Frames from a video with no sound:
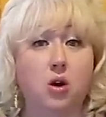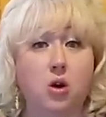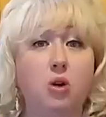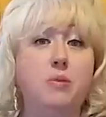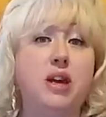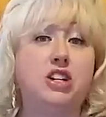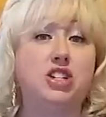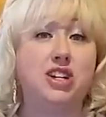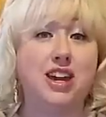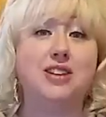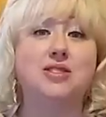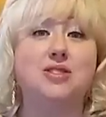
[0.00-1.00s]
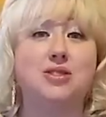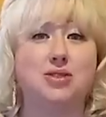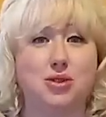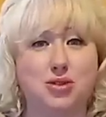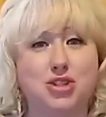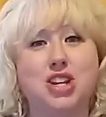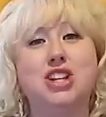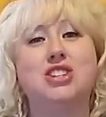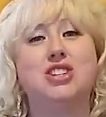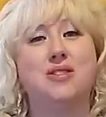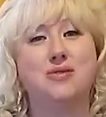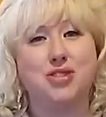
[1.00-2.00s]
Home Educators
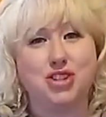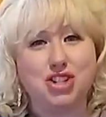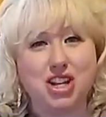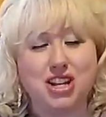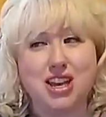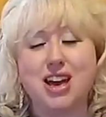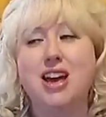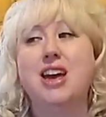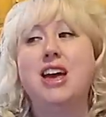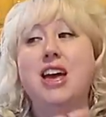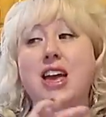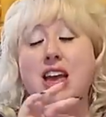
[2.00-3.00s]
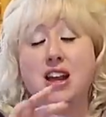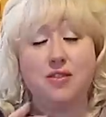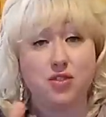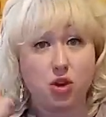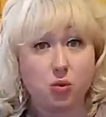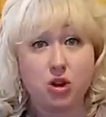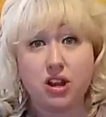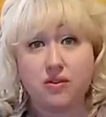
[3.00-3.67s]
Association of Virginia. And if you were